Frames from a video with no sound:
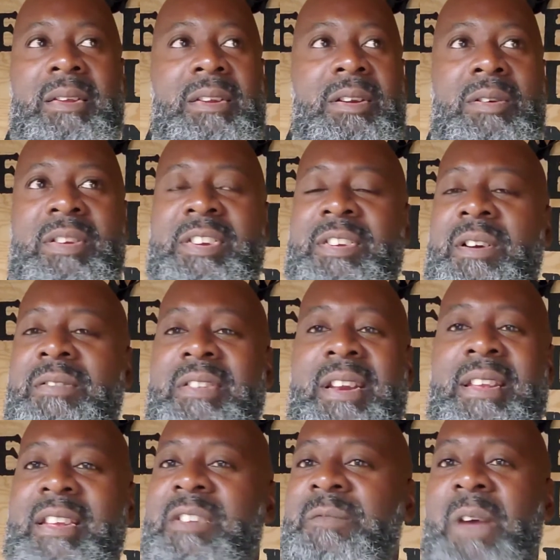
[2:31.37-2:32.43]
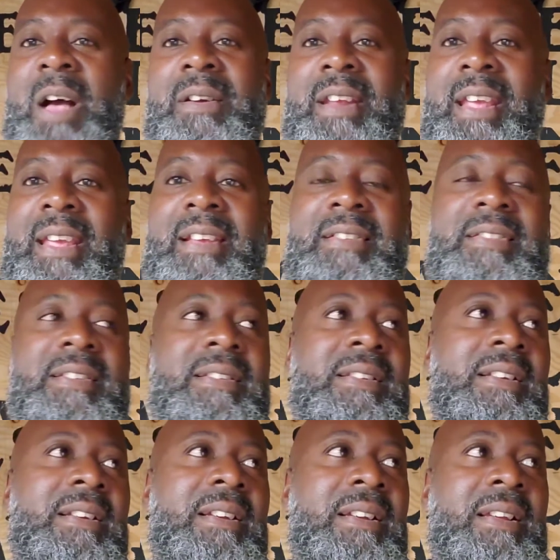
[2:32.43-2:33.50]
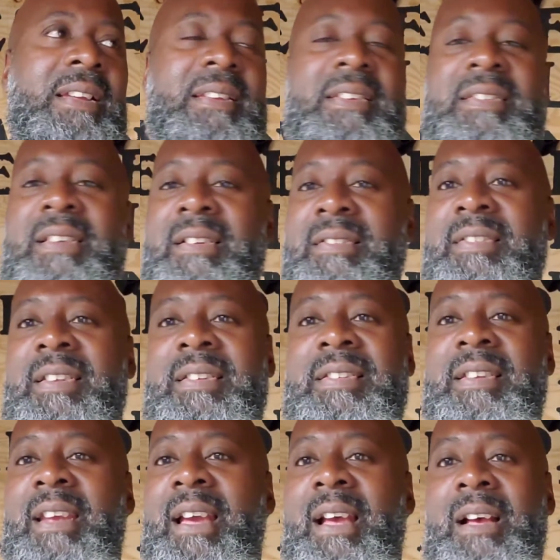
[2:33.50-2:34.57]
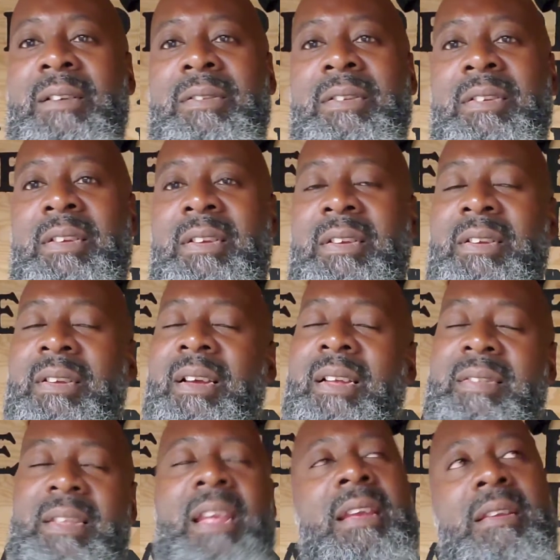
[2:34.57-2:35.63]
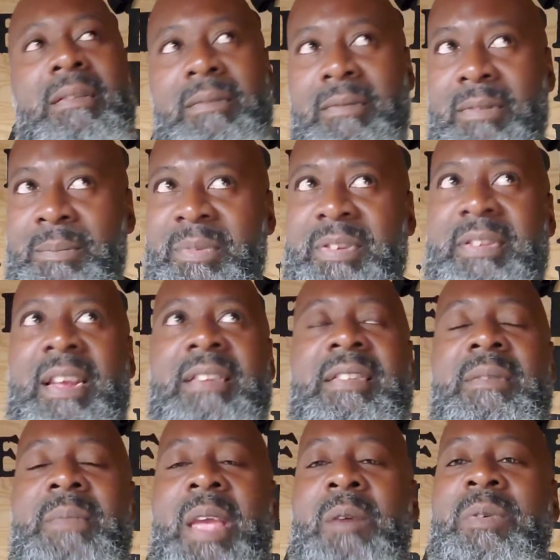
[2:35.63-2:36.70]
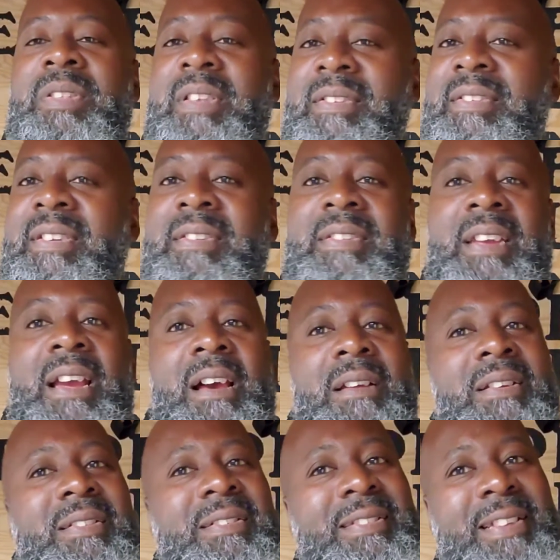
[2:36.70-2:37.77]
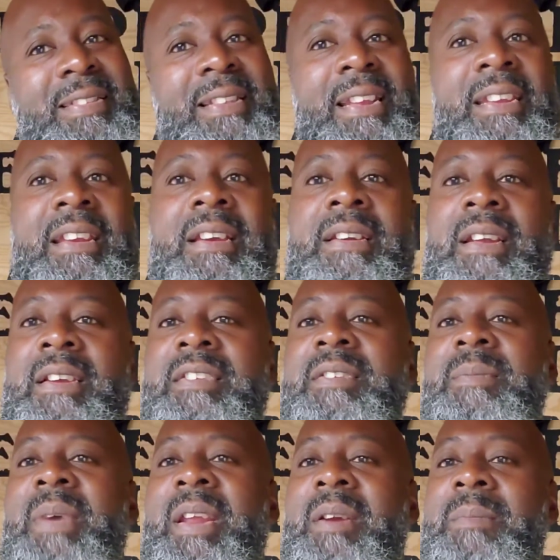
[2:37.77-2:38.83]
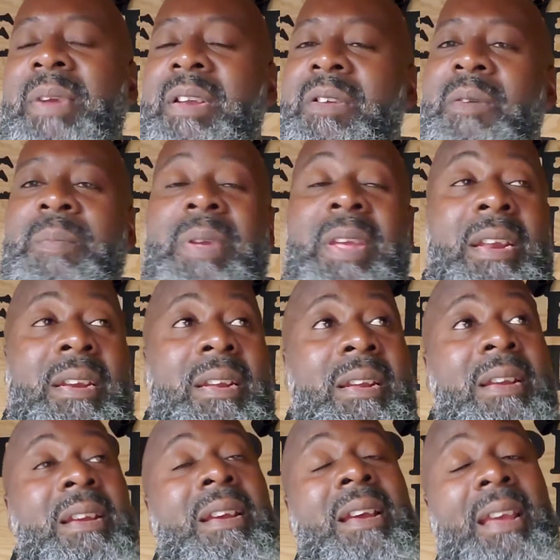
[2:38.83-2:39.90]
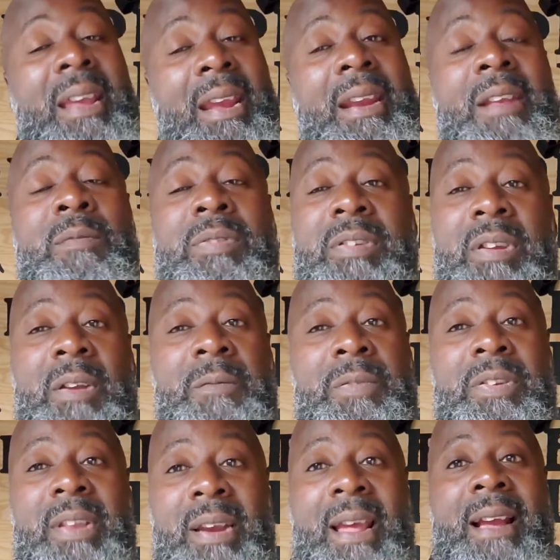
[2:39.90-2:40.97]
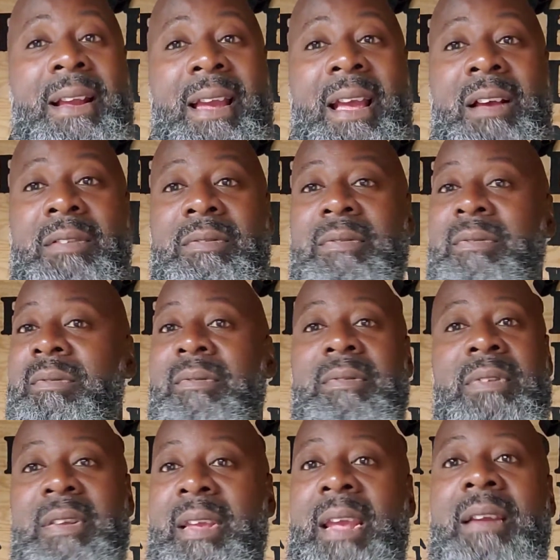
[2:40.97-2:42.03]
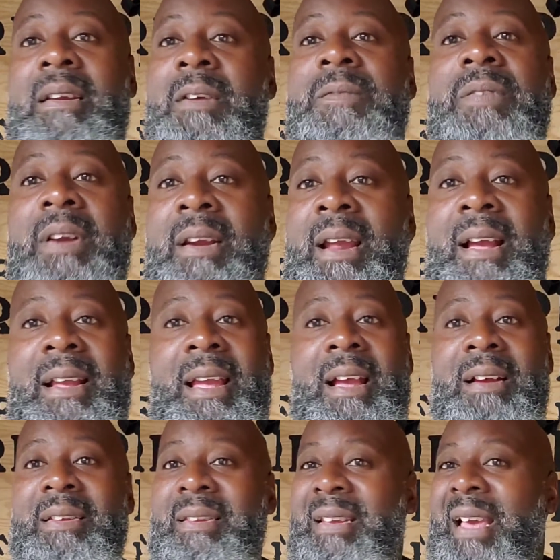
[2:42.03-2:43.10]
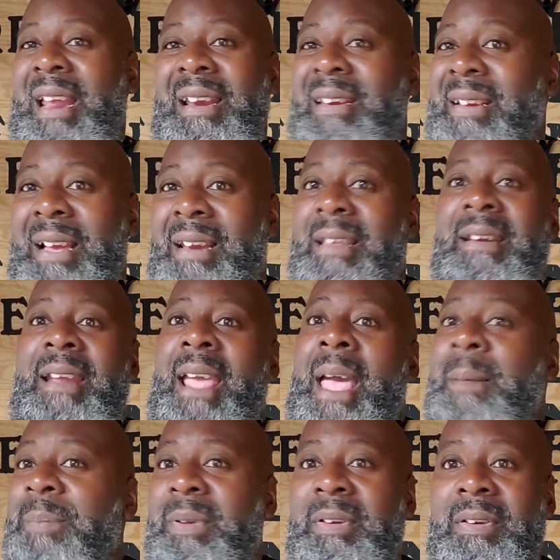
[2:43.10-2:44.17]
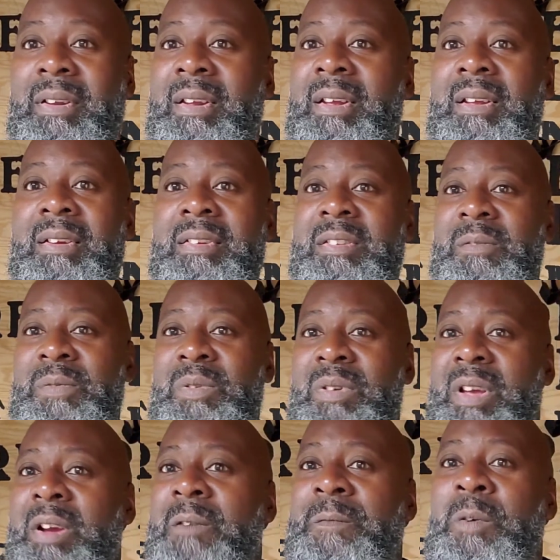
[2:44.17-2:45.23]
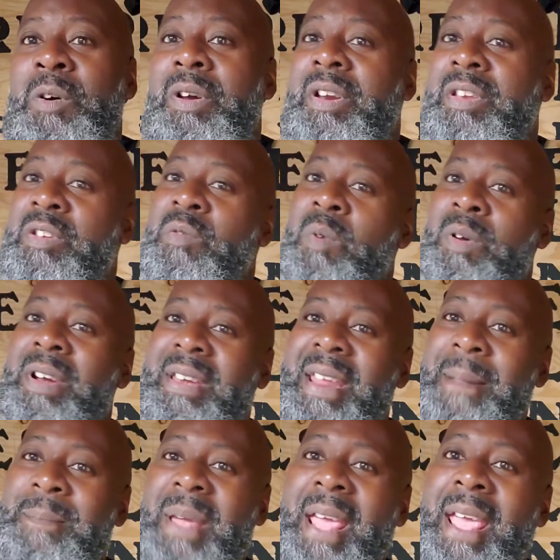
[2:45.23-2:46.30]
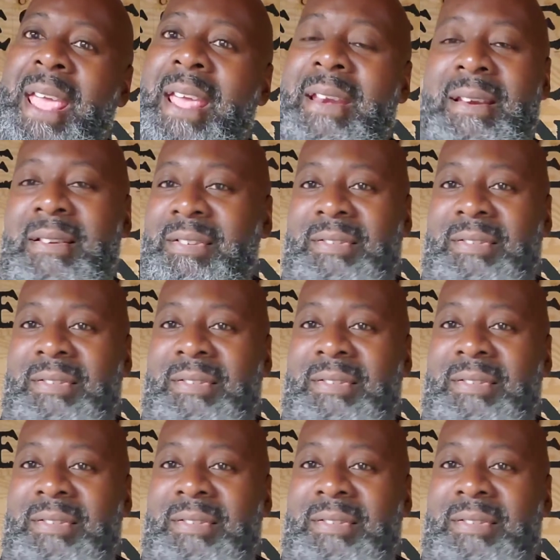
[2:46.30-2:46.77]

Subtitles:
You know, he showed that against Valdez, against Consensual. I think the mistakes he made with Consensual is I think he underestimated him a little bit. And he was looking for the knockout. You can't look for the knockout. You gotta let it happen. Because if you're looking for it and you want it that bad,